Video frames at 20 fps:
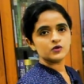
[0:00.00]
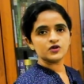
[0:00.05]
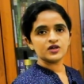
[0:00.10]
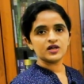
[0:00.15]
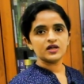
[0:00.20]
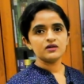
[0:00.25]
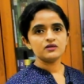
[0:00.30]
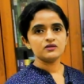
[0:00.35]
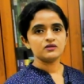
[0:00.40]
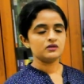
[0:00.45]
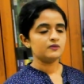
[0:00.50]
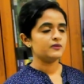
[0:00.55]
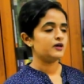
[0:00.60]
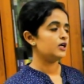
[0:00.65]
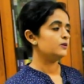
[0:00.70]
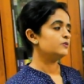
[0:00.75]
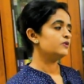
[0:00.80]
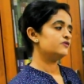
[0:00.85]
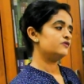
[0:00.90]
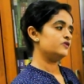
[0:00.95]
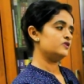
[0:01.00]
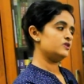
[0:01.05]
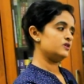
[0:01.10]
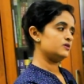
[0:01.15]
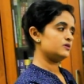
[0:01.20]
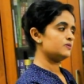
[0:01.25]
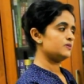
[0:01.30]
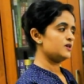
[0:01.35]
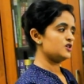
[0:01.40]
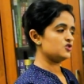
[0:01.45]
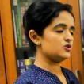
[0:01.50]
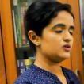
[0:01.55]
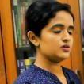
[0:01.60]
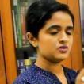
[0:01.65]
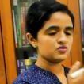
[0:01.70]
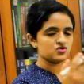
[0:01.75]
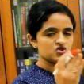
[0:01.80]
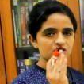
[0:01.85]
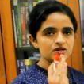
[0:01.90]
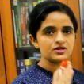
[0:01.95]
Okay, so the bulb of forceps major
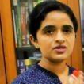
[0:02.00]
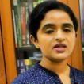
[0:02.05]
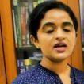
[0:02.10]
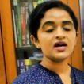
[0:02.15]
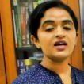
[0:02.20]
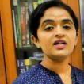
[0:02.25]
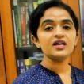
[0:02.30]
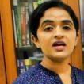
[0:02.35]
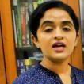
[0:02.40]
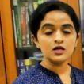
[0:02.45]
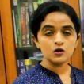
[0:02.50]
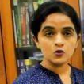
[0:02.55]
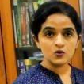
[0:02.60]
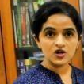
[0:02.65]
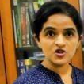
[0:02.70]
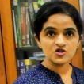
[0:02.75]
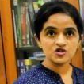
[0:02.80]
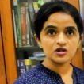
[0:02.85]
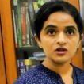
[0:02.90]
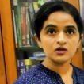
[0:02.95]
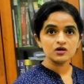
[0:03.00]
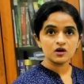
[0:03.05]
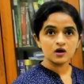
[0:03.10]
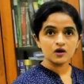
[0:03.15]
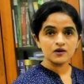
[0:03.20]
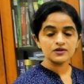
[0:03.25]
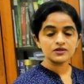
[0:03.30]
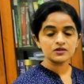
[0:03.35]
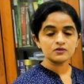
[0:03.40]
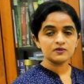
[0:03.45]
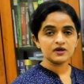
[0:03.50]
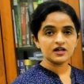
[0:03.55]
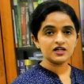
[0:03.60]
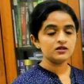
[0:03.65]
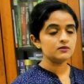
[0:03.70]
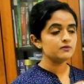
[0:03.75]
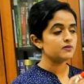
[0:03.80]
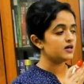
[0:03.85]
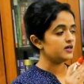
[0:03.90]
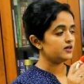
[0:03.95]
is just an elevation caused
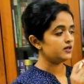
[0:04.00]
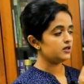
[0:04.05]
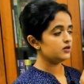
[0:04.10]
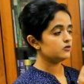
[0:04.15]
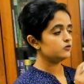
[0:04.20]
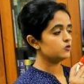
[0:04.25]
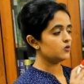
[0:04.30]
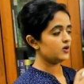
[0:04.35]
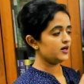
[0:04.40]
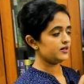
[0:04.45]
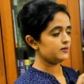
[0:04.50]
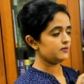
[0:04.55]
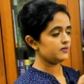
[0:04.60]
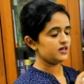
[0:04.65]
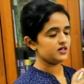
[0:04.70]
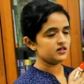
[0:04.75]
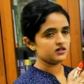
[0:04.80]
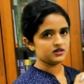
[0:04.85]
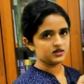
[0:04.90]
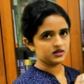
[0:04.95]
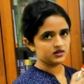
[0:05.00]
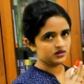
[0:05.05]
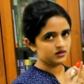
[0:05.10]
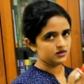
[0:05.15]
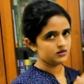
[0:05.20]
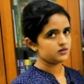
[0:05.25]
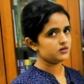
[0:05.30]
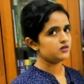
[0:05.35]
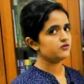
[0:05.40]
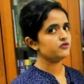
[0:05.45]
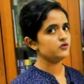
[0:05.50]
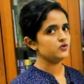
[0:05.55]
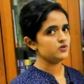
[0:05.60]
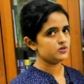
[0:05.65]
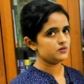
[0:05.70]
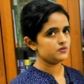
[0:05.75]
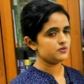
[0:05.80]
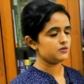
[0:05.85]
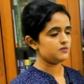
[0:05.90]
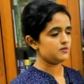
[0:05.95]
by the bundle of white matter that is the
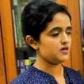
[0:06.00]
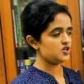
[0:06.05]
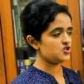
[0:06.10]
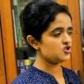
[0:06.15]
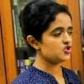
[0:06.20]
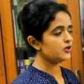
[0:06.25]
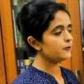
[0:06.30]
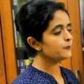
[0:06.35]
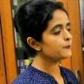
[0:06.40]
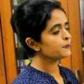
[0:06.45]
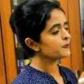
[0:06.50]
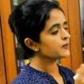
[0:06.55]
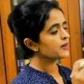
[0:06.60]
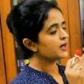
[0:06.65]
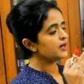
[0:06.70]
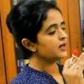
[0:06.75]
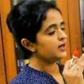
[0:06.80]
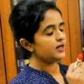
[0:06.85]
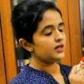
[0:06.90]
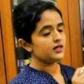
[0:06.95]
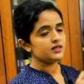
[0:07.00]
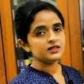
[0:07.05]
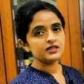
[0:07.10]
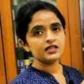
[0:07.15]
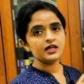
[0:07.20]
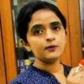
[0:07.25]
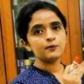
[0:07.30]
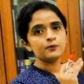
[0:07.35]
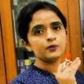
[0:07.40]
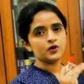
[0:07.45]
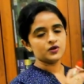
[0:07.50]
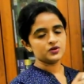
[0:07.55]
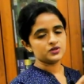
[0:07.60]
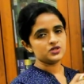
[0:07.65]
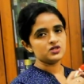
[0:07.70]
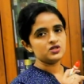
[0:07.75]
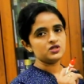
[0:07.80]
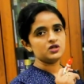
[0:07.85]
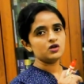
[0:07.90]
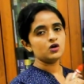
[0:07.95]
forceps major in the
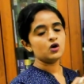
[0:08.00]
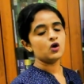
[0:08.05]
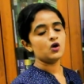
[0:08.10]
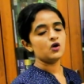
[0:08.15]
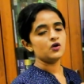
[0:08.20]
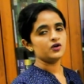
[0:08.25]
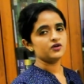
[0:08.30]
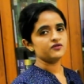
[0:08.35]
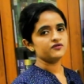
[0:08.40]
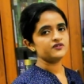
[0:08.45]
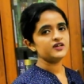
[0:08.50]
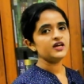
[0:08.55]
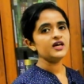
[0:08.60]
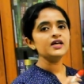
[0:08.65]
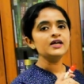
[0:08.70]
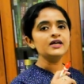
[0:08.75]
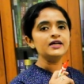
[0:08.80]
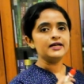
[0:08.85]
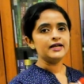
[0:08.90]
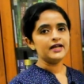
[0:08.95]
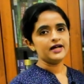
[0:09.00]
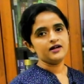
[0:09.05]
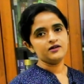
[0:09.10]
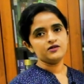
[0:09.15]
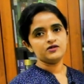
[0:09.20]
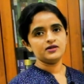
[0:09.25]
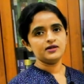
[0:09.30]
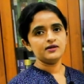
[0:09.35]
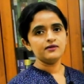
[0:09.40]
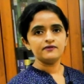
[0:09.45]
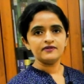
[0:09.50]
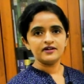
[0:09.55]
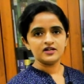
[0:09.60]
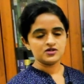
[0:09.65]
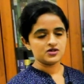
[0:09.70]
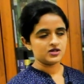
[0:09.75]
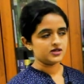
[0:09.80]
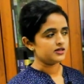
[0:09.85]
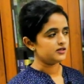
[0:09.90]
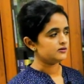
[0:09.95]
posterior horn of the lateral
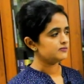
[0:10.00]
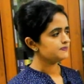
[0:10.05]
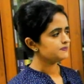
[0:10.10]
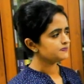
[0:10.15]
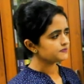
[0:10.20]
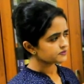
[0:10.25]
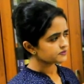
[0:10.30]
ventricle.